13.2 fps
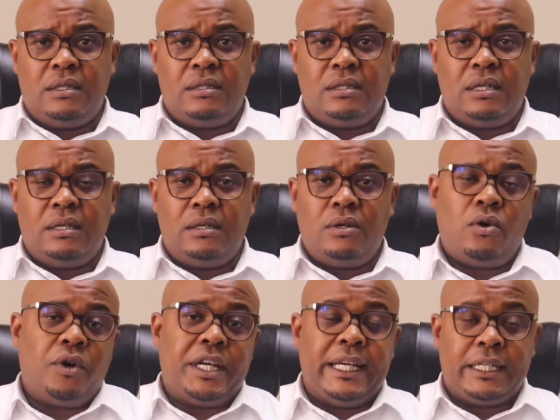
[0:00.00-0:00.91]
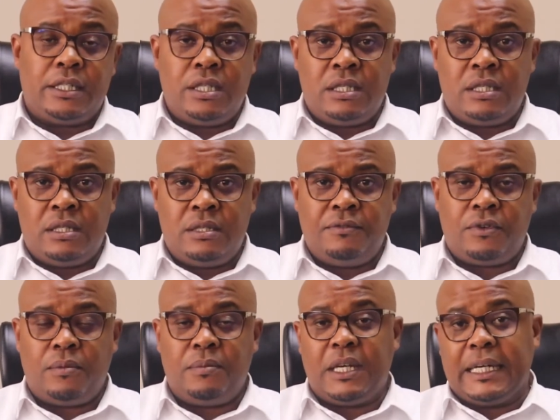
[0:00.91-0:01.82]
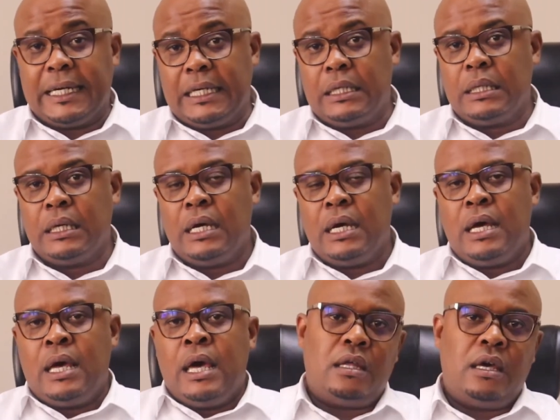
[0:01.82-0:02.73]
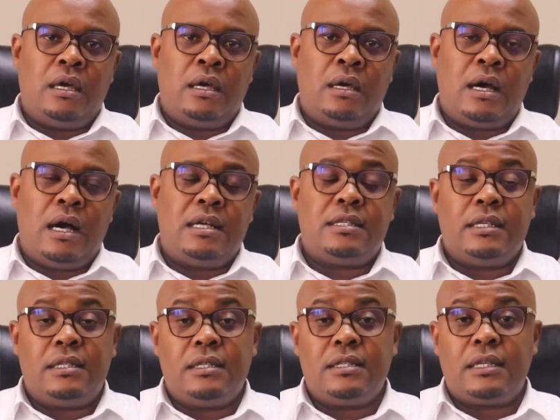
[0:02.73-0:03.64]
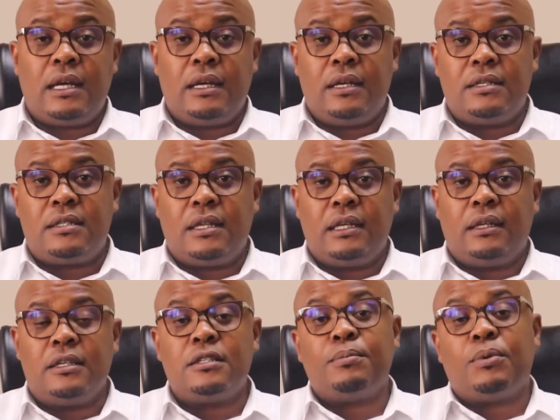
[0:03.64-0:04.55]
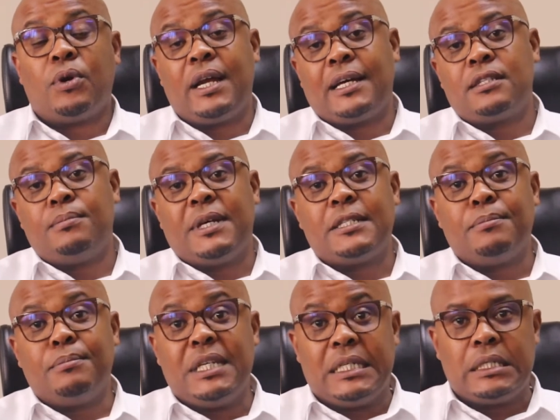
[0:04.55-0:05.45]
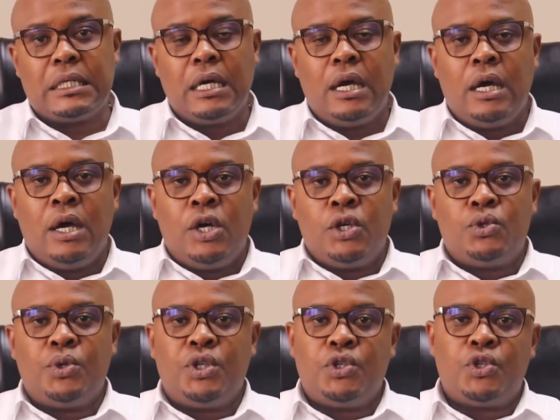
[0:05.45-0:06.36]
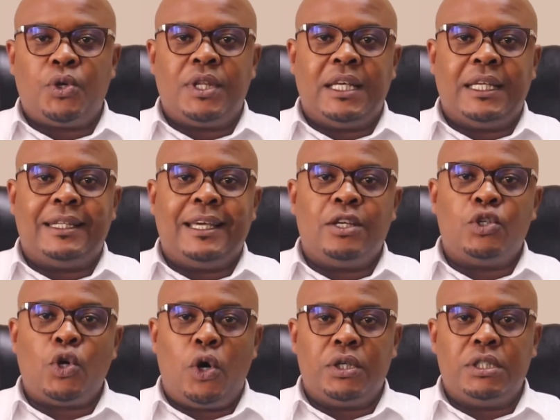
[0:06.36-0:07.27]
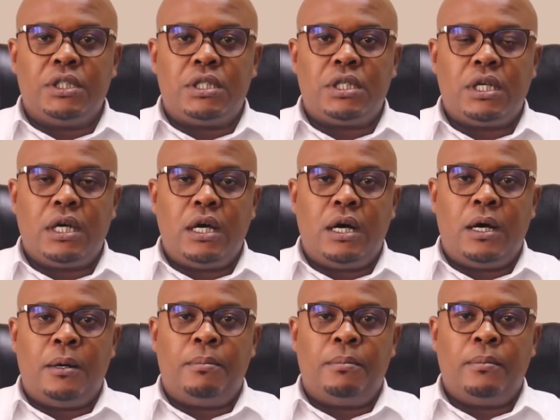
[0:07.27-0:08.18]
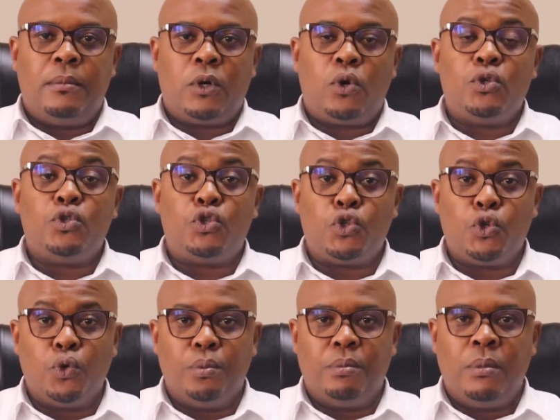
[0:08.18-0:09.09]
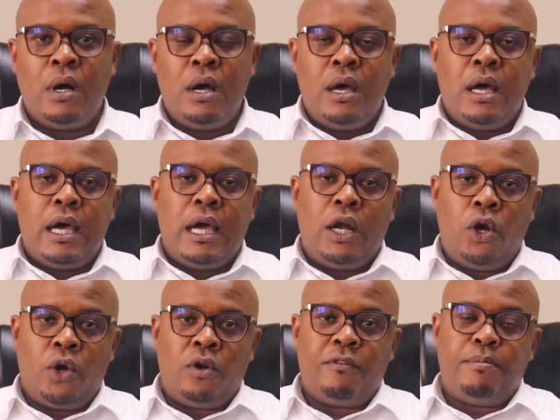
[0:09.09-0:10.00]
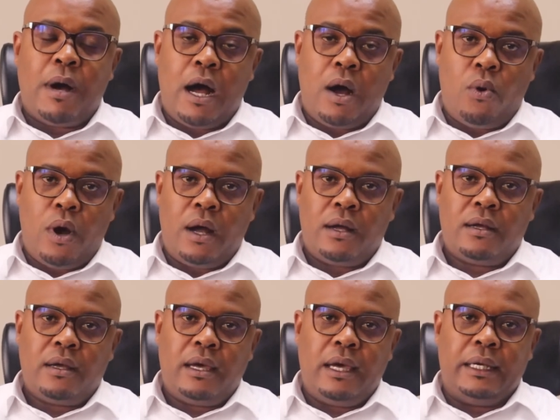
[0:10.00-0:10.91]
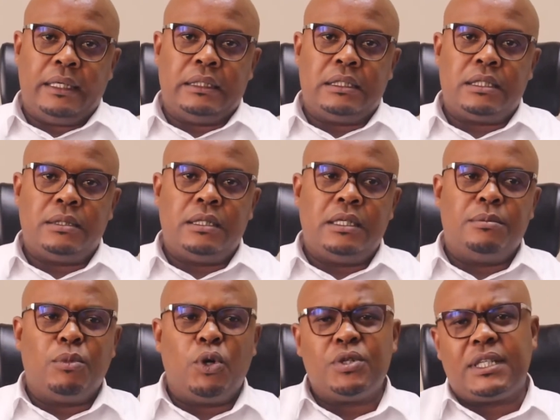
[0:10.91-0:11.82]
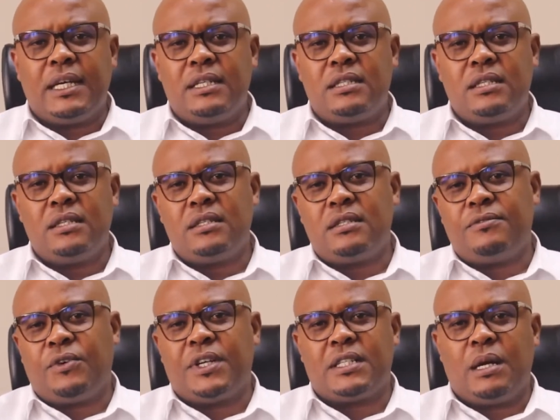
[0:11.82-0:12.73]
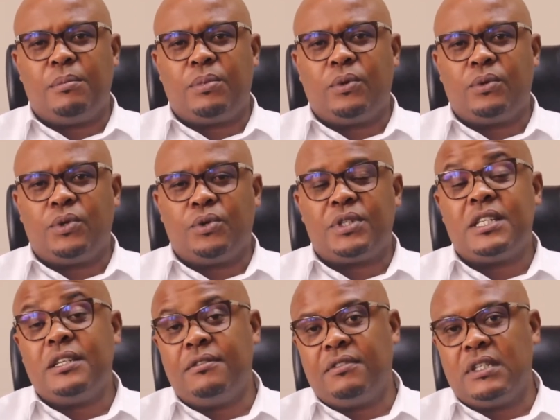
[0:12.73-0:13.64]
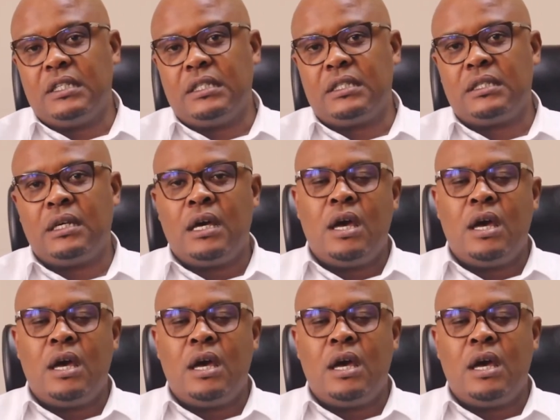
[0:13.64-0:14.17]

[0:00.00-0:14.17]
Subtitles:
and or electricity from the grid. There are certain standards that these products must meet to ensure that they don't consume a lot of power. And in most cases, for example, your TVs,